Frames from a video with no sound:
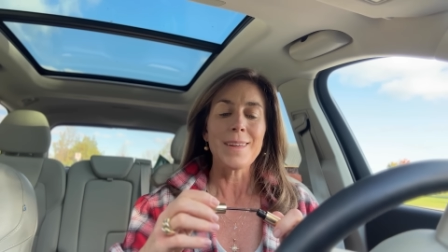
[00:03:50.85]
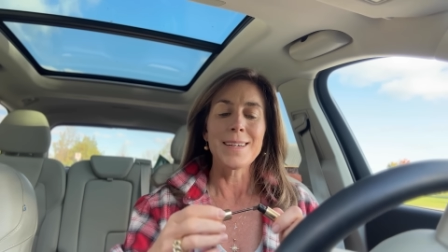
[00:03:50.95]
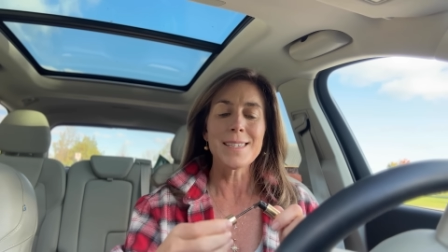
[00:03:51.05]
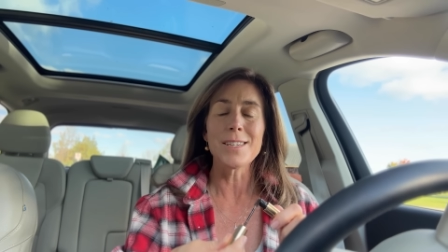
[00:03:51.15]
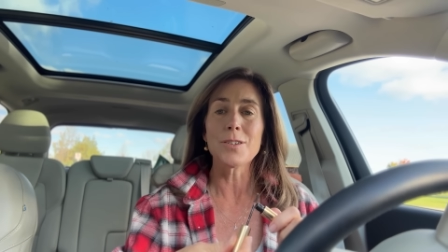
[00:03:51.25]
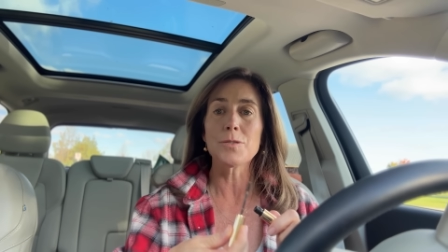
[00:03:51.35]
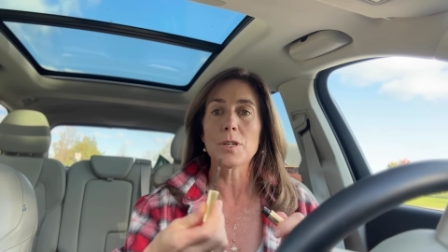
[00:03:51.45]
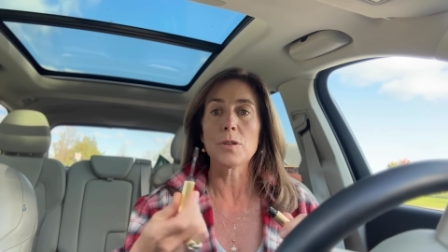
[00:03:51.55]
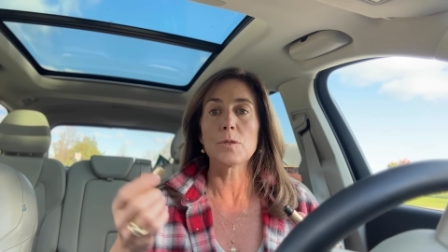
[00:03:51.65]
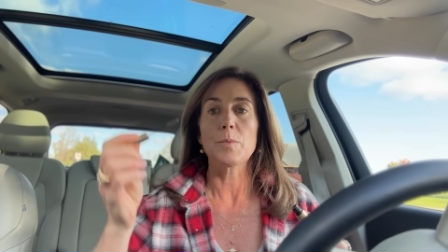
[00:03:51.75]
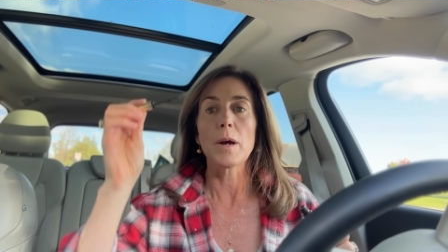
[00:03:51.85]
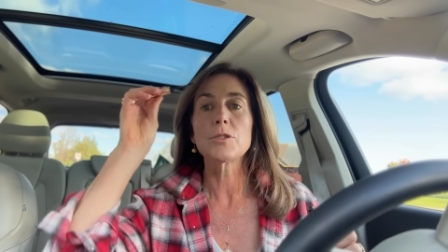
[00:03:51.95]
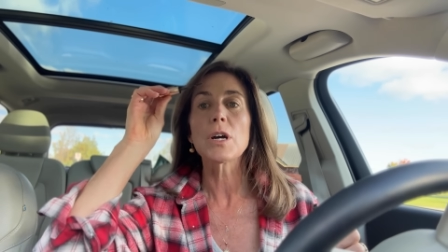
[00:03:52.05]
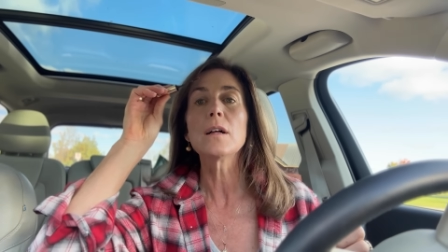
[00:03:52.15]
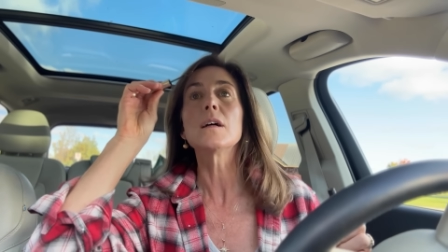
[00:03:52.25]
I didn't used to use brow
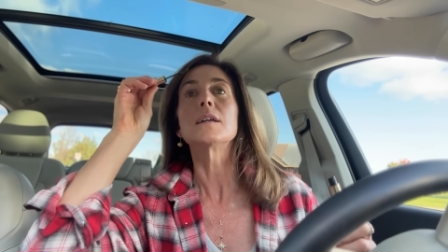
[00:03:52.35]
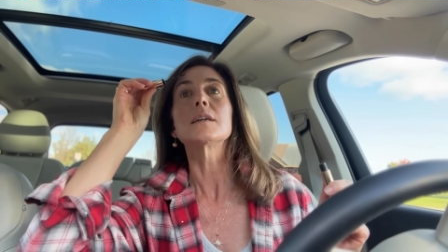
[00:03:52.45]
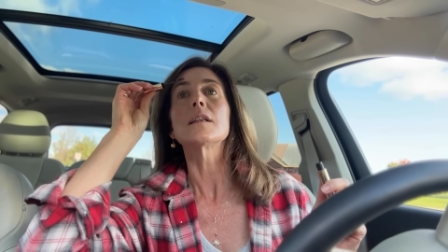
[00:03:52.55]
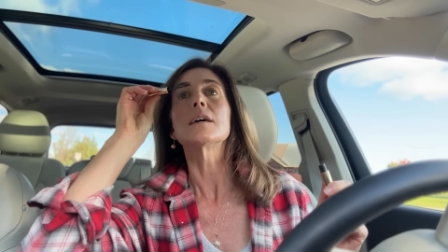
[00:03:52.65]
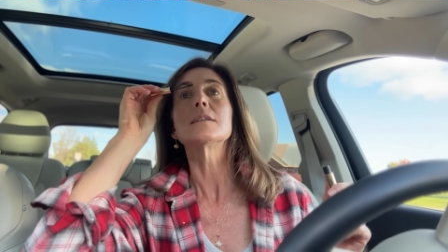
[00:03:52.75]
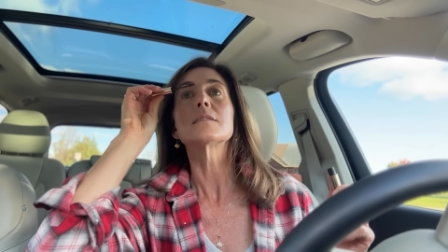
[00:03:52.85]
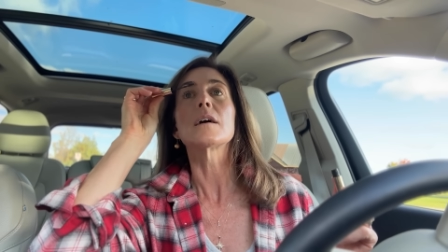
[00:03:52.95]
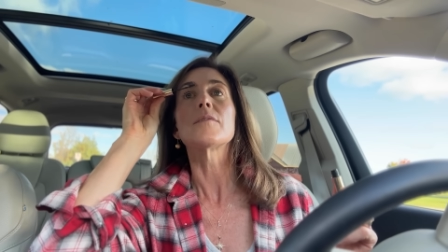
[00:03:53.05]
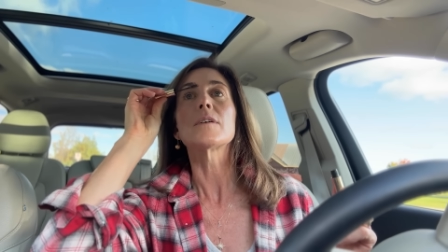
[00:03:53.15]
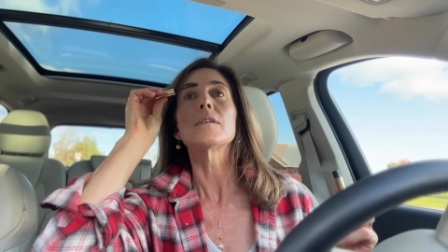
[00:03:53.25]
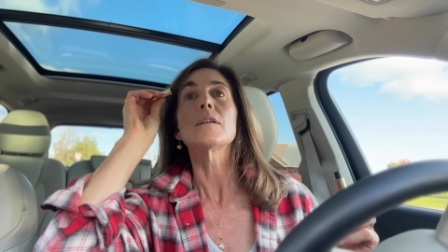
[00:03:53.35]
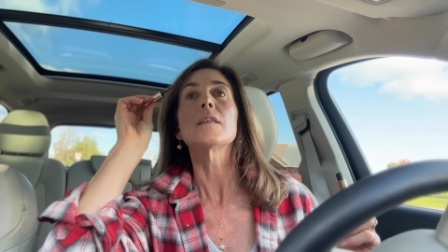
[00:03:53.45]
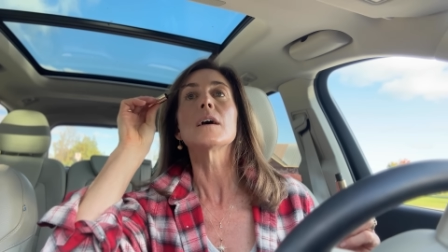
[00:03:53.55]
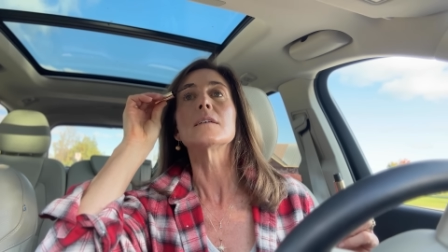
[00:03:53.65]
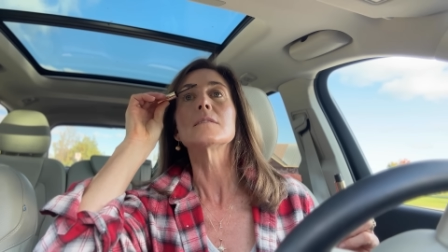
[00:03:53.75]
gel until I discovered
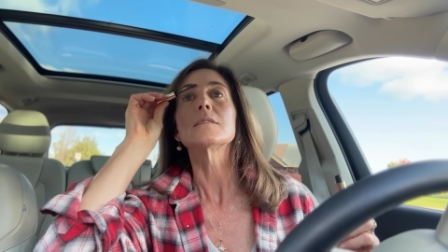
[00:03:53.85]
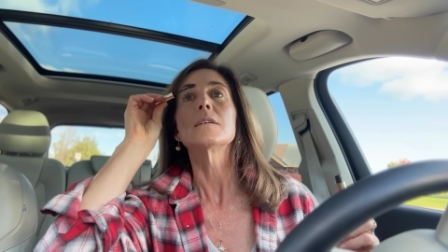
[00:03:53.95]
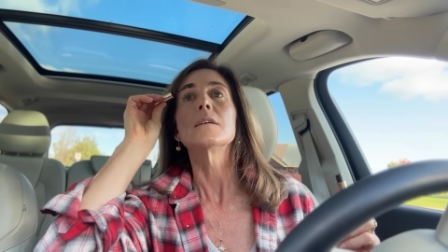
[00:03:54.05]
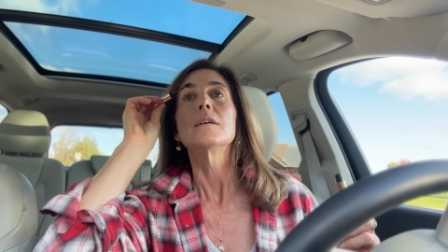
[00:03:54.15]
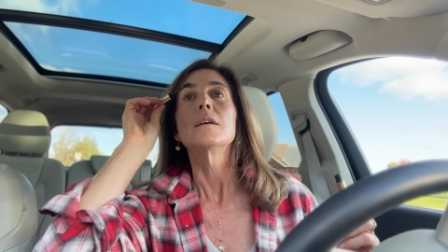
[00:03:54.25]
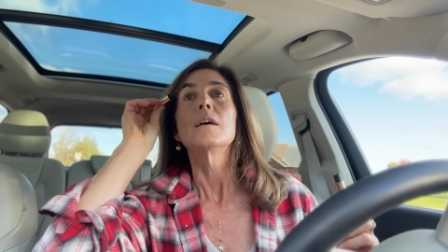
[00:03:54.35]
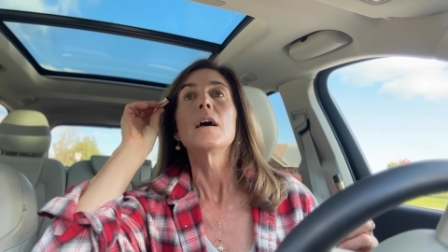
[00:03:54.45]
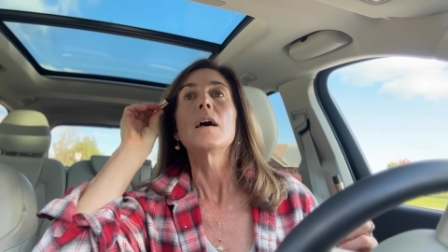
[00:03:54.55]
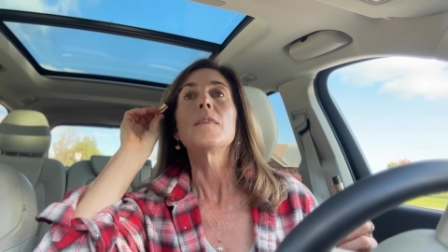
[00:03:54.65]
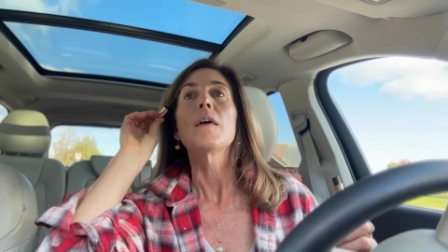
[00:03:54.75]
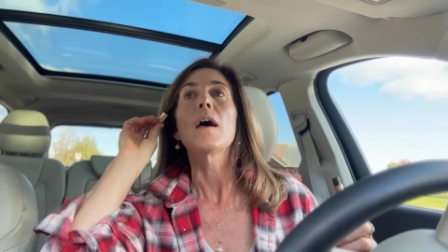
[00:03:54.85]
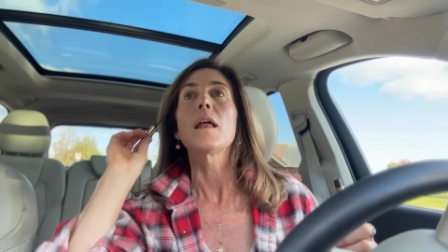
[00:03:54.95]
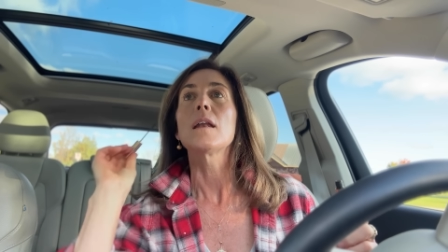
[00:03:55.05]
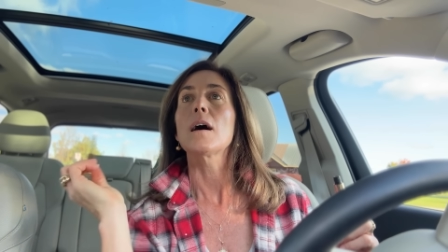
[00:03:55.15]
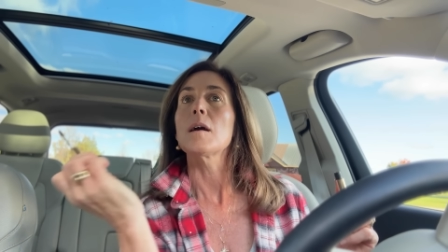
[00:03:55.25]
this. And
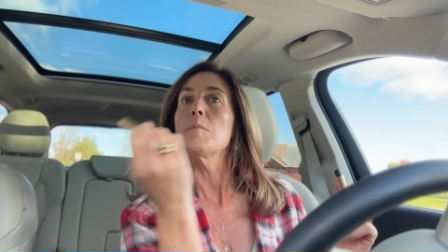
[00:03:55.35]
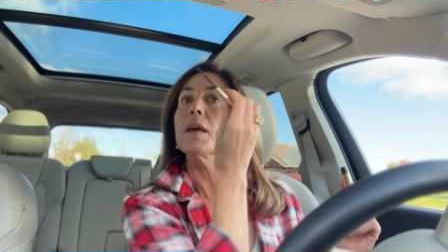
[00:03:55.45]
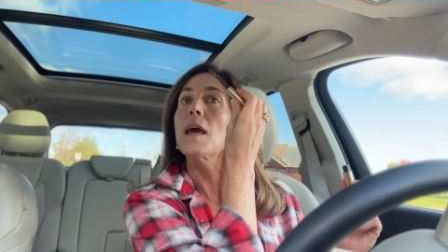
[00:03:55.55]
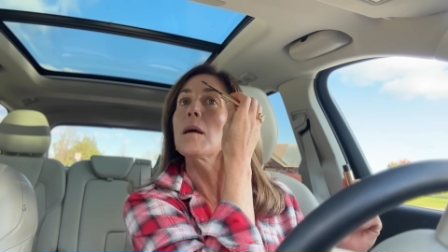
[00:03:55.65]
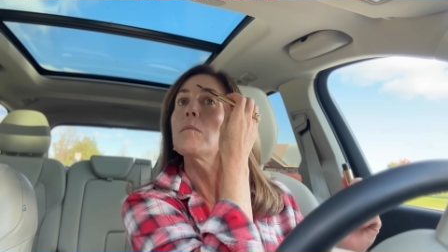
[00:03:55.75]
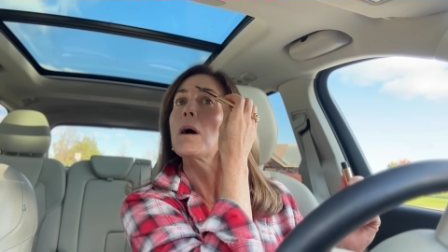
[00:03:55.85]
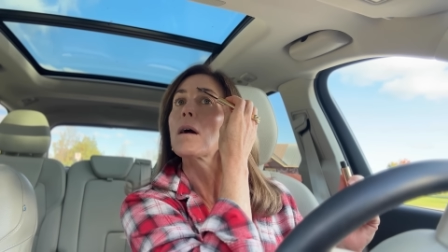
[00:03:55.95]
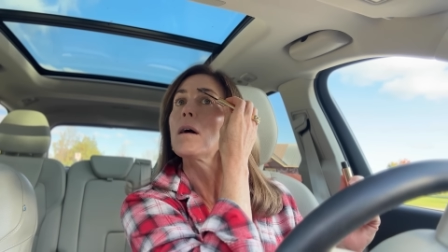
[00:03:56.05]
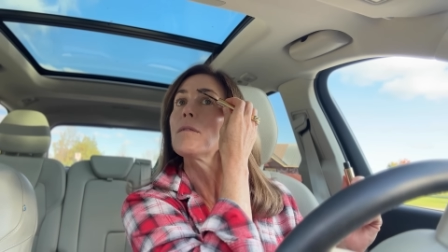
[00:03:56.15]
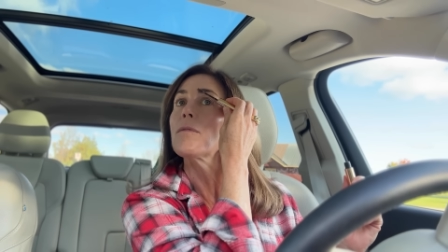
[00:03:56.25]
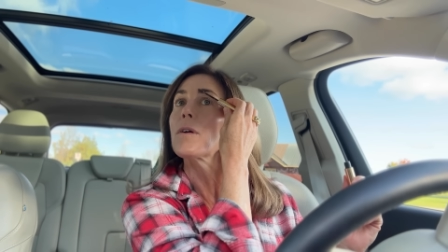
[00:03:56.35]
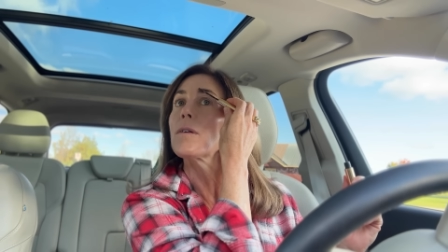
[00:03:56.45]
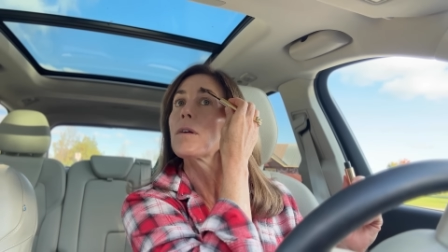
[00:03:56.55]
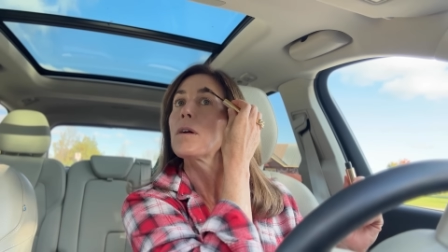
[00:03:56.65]
then I became a convert.